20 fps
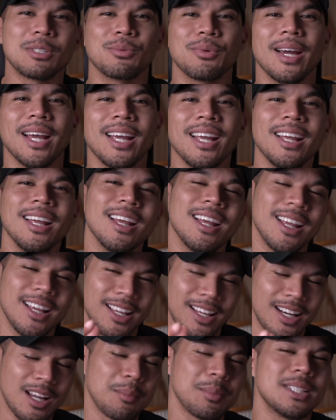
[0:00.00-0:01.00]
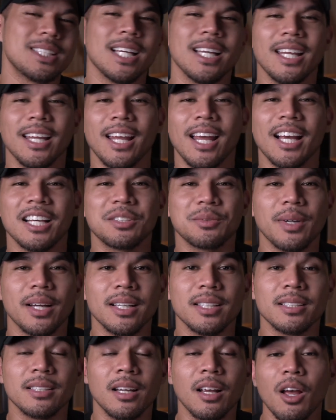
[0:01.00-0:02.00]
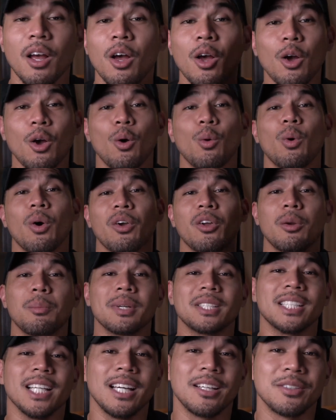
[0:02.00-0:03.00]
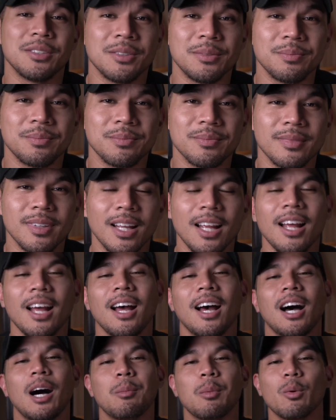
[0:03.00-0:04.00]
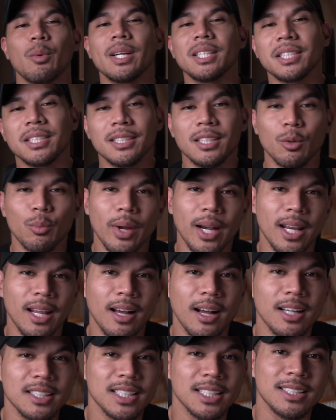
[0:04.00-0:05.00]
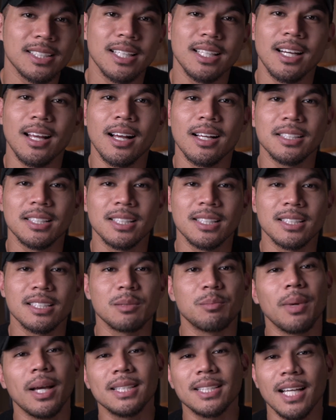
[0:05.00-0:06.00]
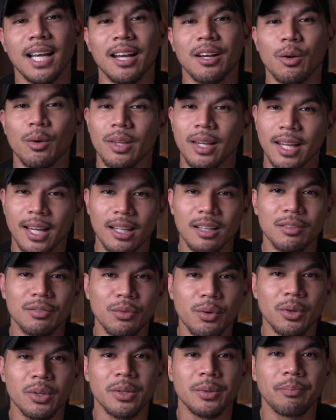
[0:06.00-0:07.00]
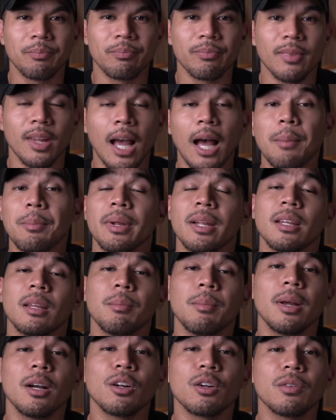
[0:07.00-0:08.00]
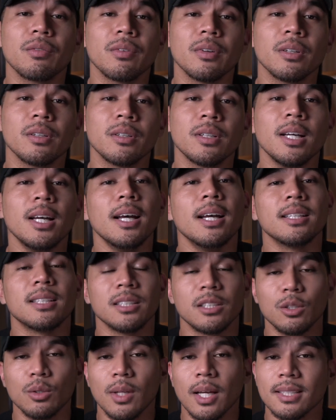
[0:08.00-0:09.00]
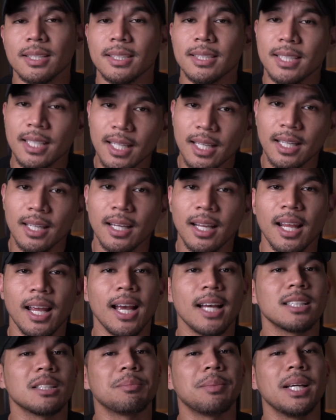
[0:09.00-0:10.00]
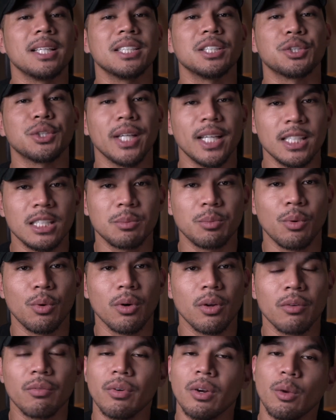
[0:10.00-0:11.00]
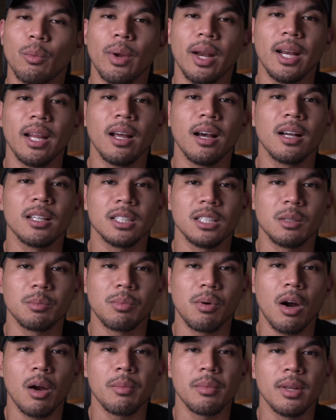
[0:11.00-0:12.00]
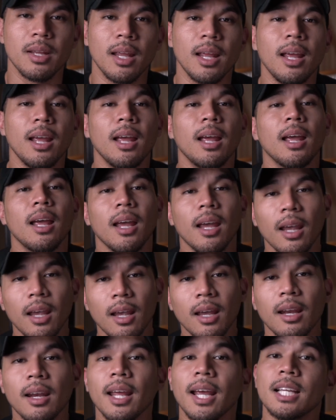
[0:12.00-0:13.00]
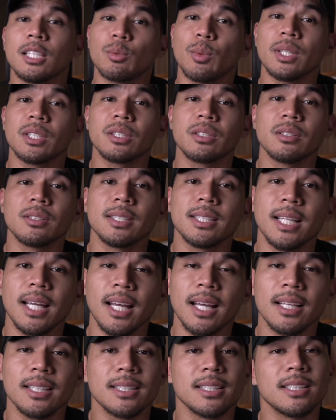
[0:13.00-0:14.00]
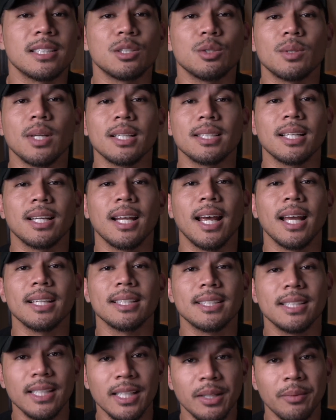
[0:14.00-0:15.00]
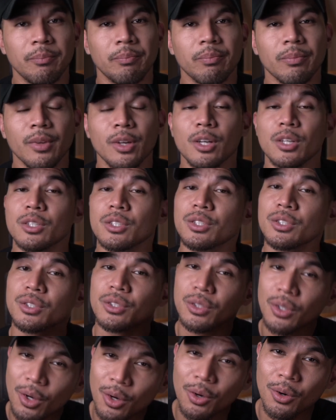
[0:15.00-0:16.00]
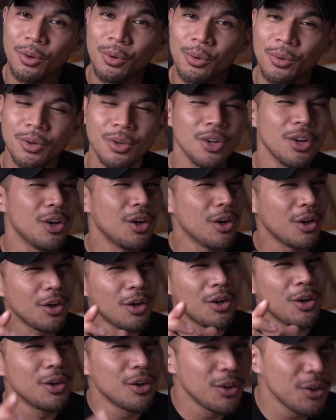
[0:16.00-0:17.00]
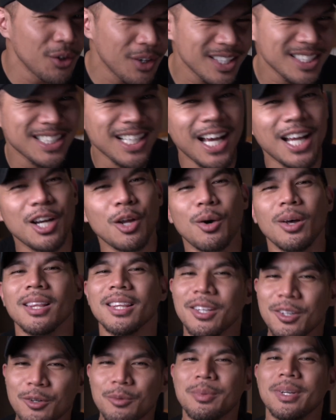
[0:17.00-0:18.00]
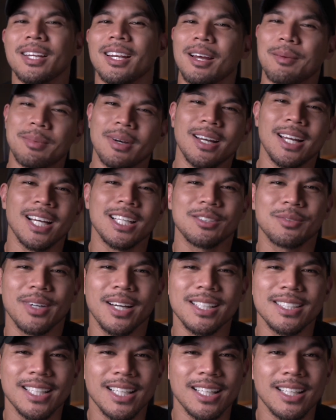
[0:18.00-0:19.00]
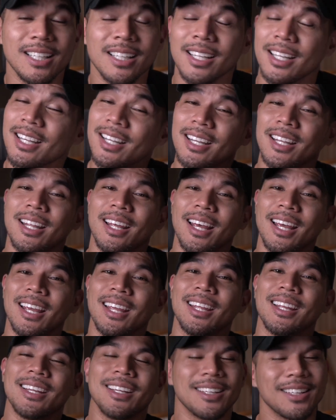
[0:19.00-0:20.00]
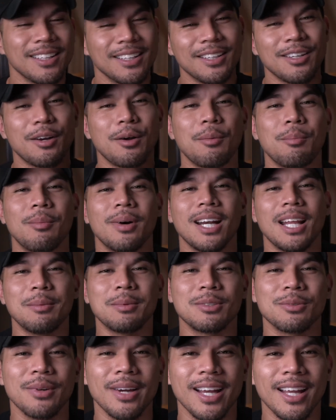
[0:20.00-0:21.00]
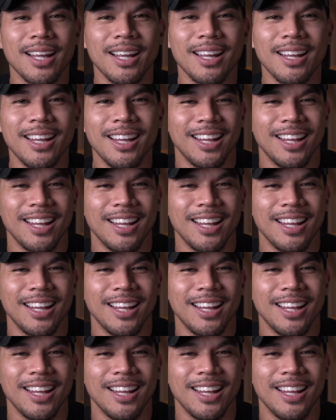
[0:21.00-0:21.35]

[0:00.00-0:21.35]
is Rey, and I'll be taking x-rays. Welcome to my channel. I'm a registered radiologic technologist based out of Northern California. I've been in the medical field since 2010 as a patient transporter for the radiology department and as a registered tech since 2019. So, you can say I know a little bit about x-rays and hey, my name is Rey.